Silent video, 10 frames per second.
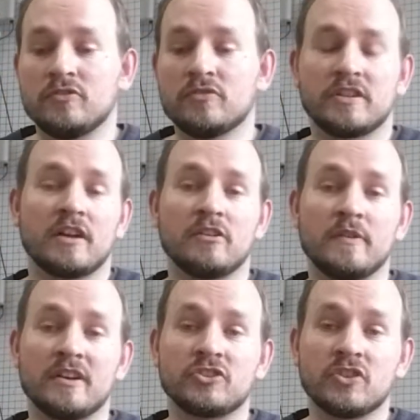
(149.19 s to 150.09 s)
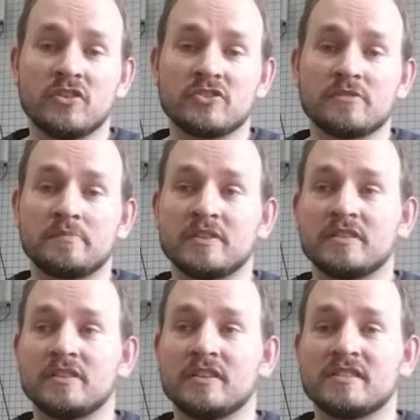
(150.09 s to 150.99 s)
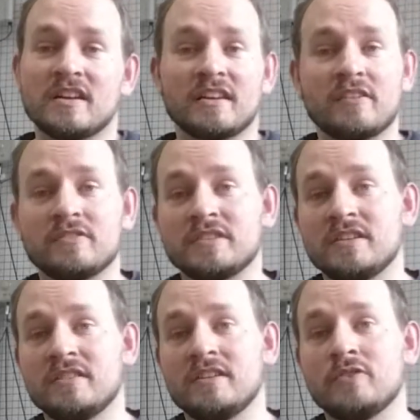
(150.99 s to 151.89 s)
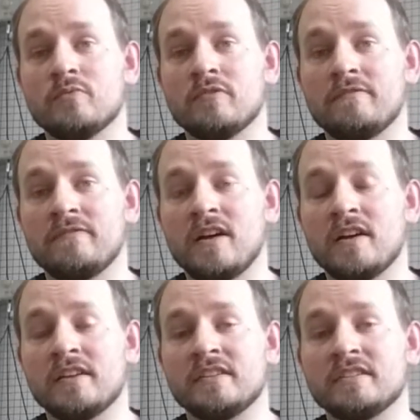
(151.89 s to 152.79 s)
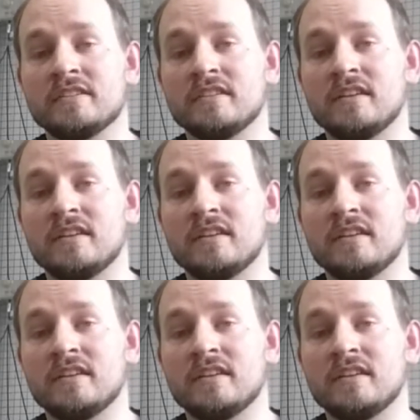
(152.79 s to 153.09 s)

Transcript: You could carry around a charger, but it's not guaranteed that you will find